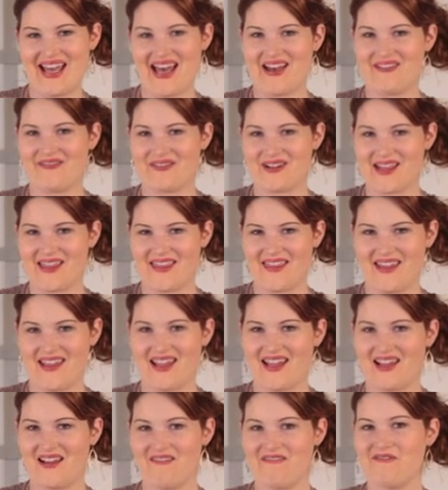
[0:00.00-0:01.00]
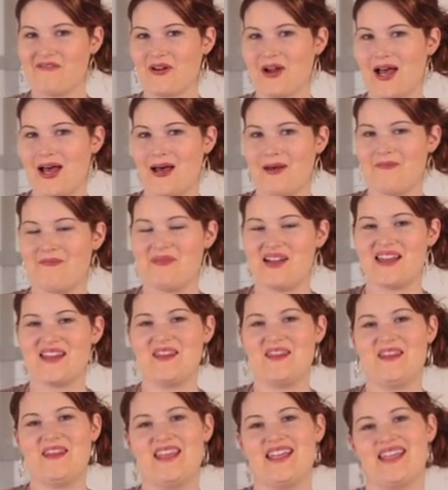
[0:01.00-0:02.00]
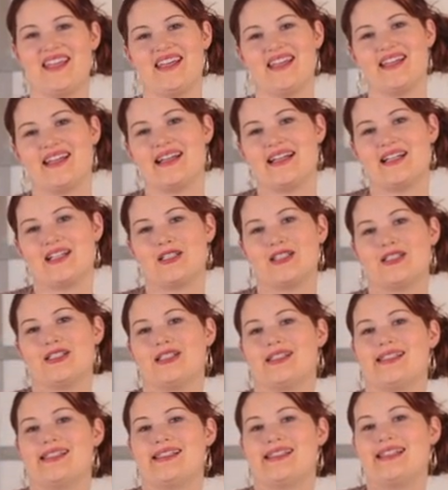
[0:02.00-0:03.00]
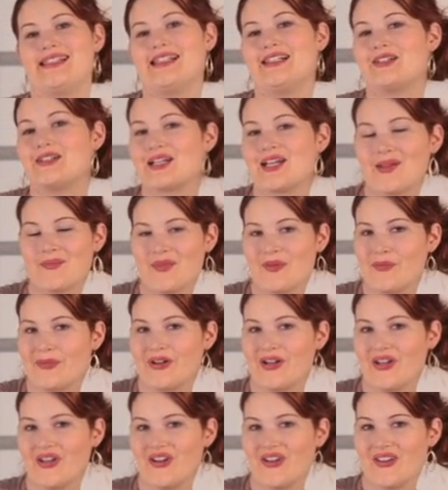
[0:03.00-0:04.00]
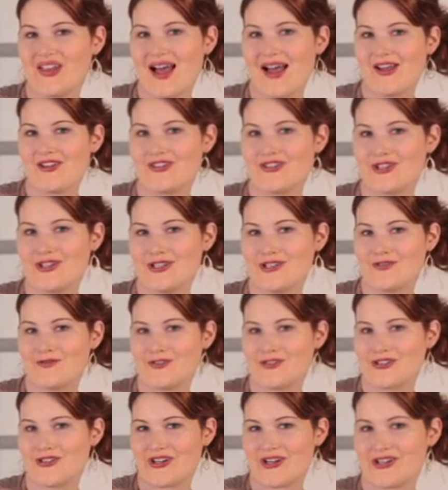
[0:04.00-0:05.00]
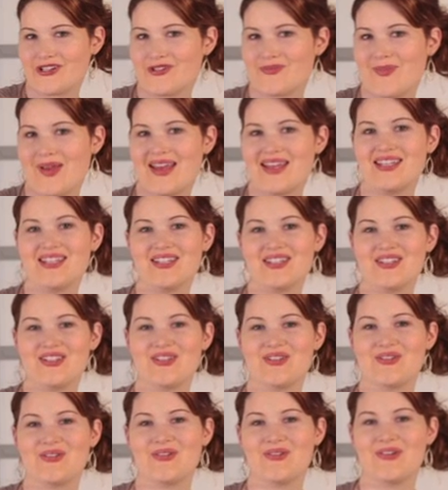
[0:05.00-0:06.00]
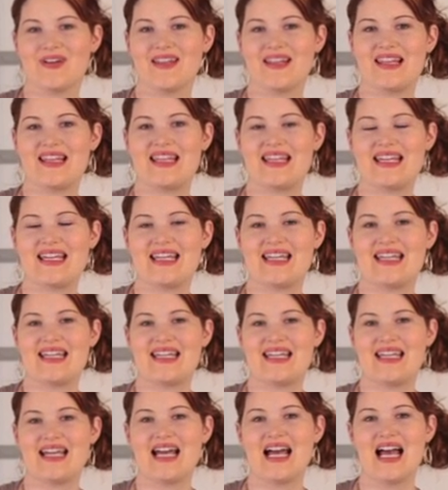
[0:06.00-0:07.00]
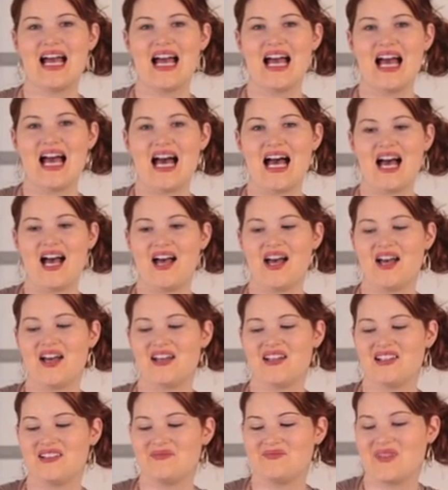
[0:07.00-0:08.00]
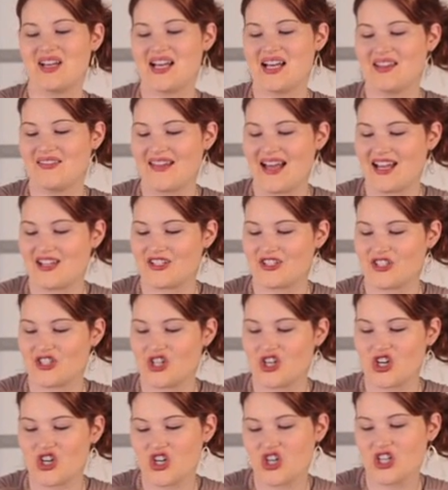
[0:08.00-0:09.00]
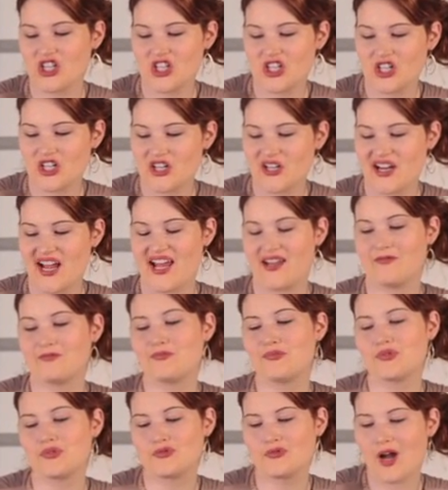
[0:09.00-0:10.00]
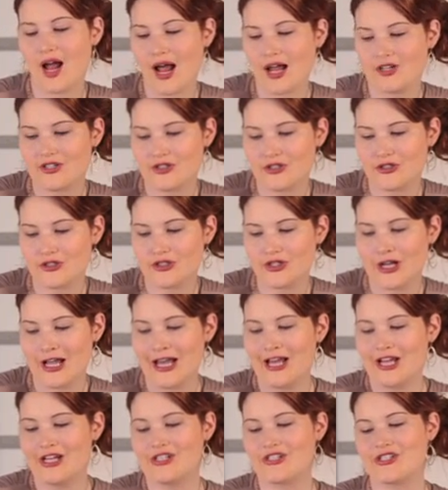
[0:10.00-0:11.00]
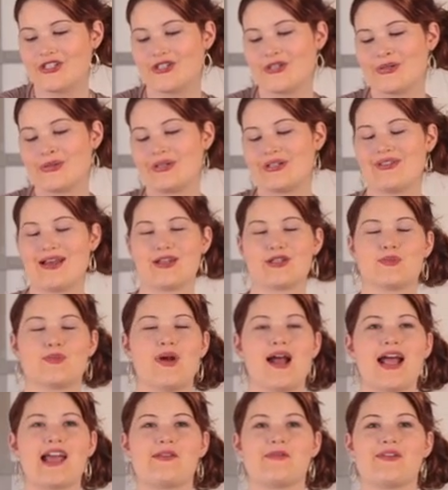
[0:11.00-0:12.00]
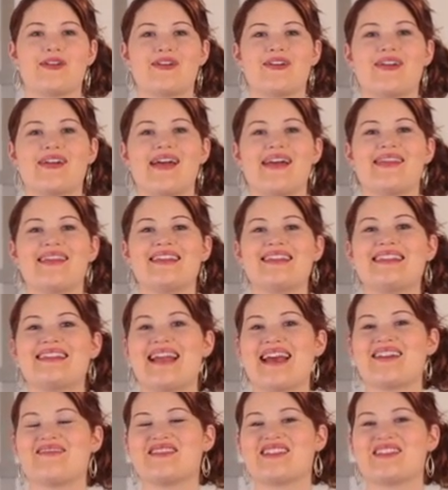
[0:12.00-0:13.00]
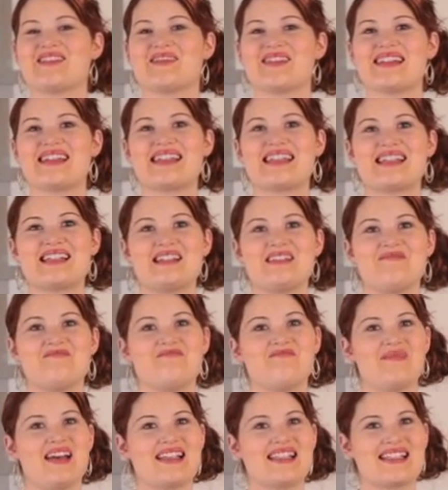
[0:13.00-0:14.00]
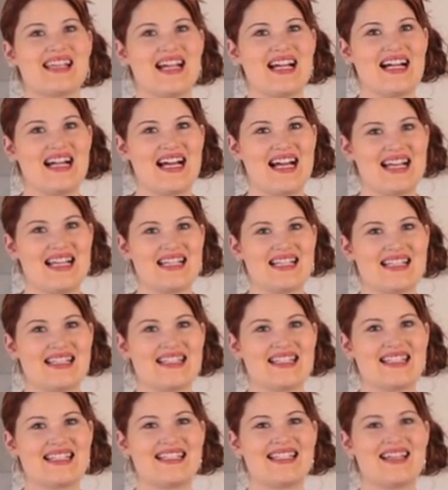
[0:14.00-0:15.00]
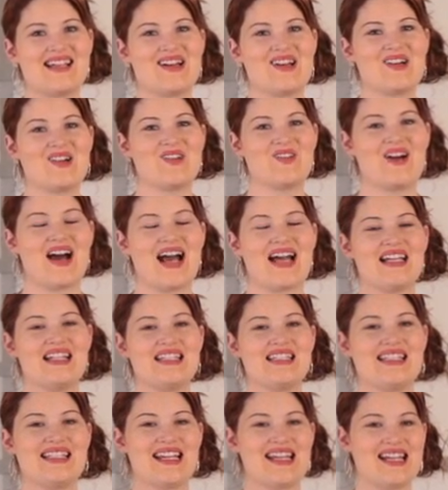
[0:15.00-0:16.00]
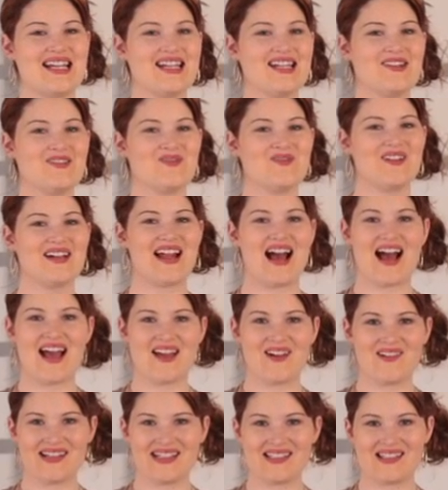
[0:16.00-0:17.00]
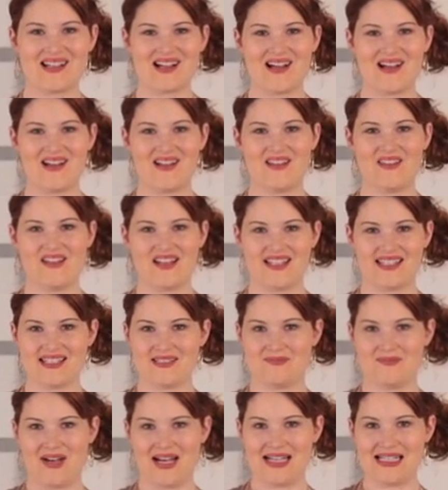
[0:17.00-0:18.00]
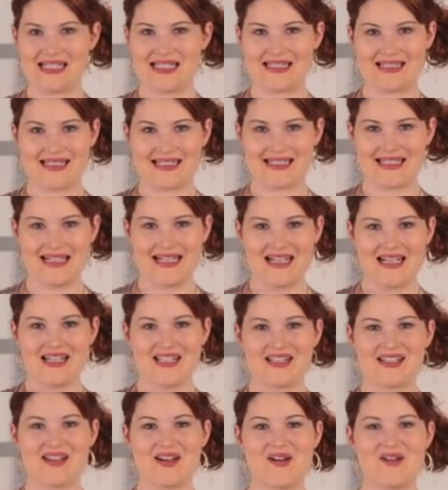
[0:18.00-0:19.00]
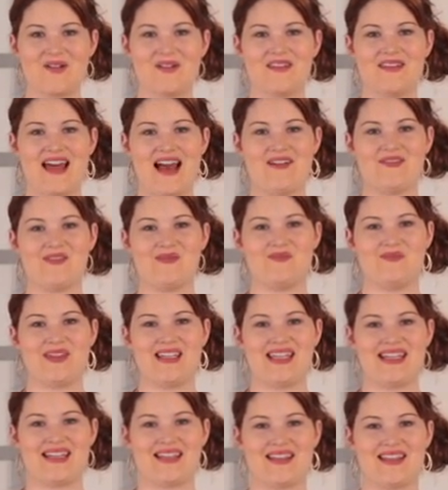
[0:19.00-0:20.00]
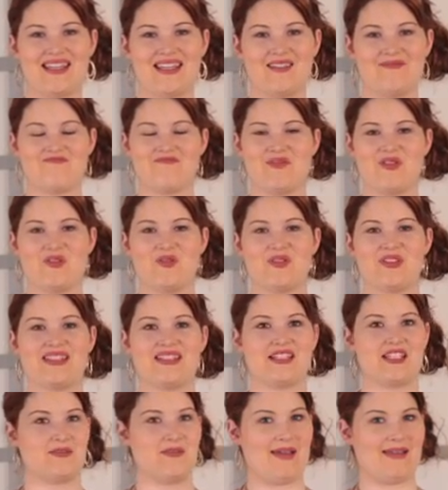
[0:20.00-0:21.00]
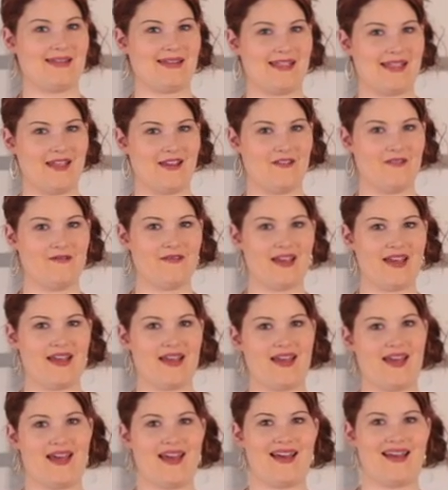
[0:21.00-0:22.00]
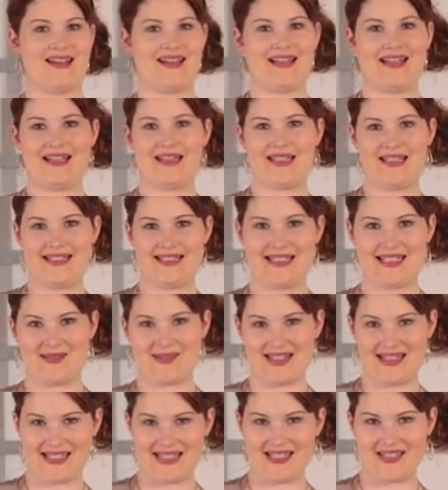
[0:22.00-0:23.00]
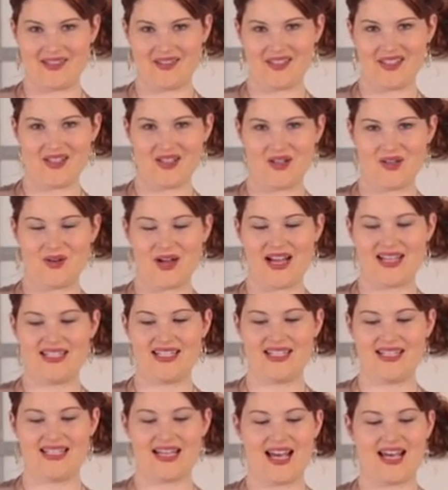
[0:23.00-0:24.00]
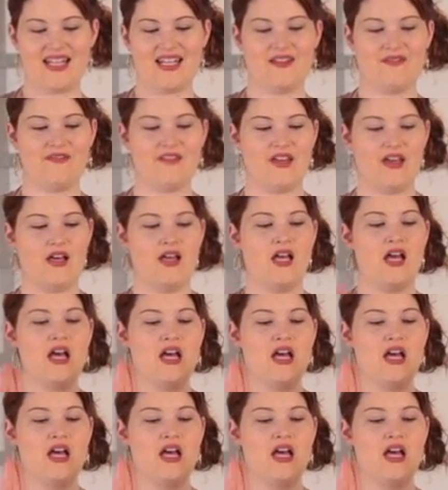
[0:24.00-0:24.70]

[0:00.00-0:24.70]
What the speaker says: everything from the serum you put on your lashes for nourishment to the lash curler and brush to the lash primer, and then today we're doing mascaras. So I did what I always call Lust Must. So that would be the most expensive and the least expensive. So I did kind of the